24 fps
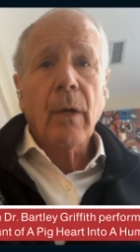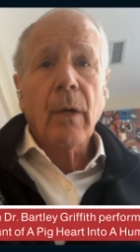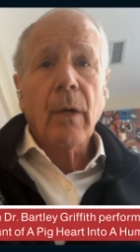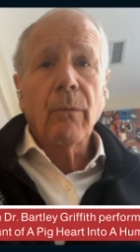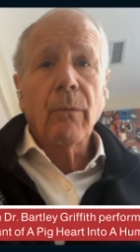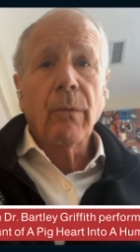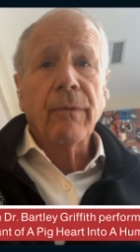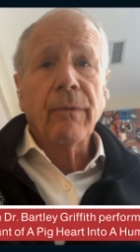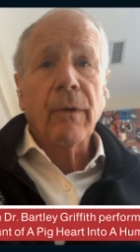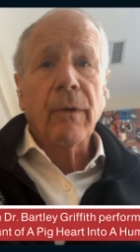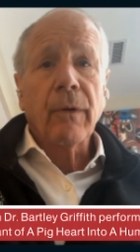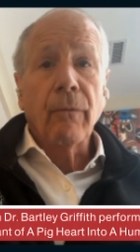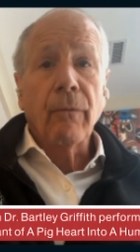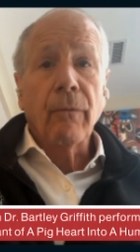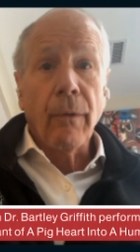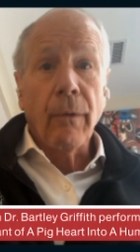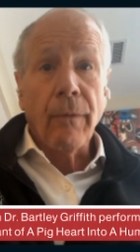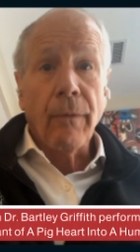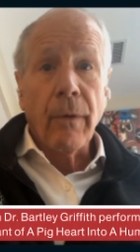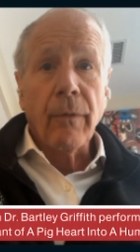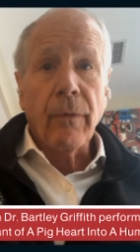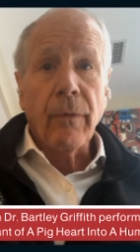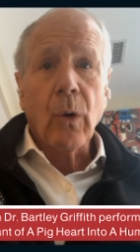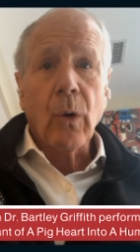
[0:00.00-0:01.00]
And Re
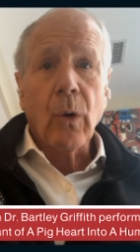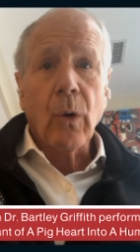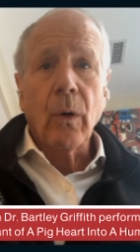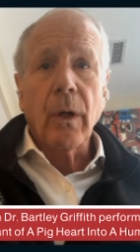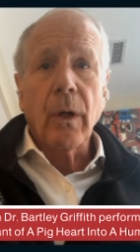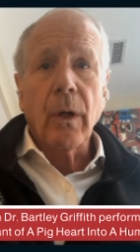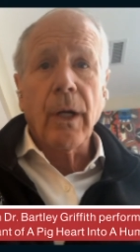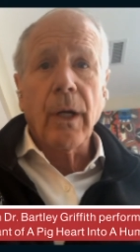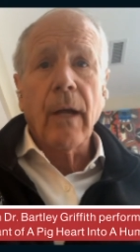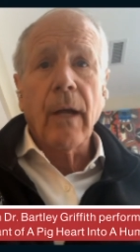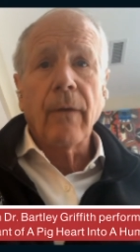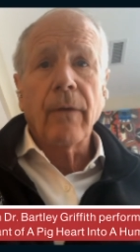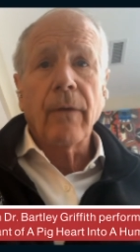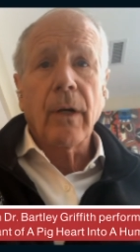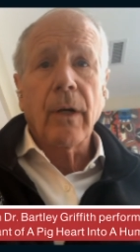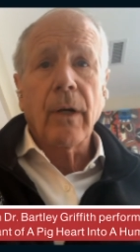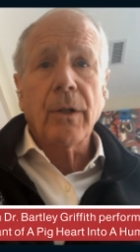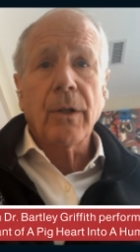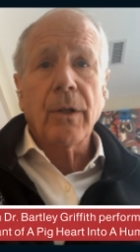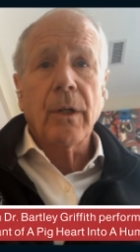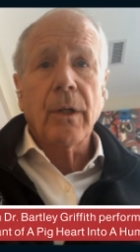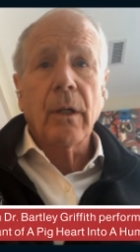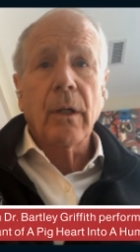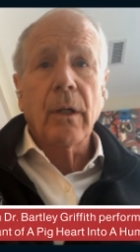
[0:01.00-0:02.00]
Revivicor gave
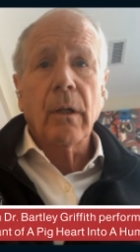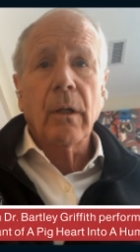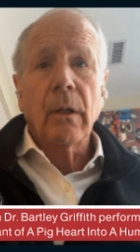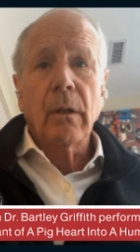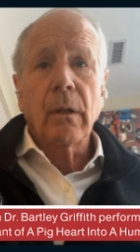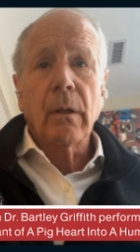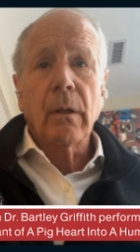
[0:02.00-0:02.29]
us a,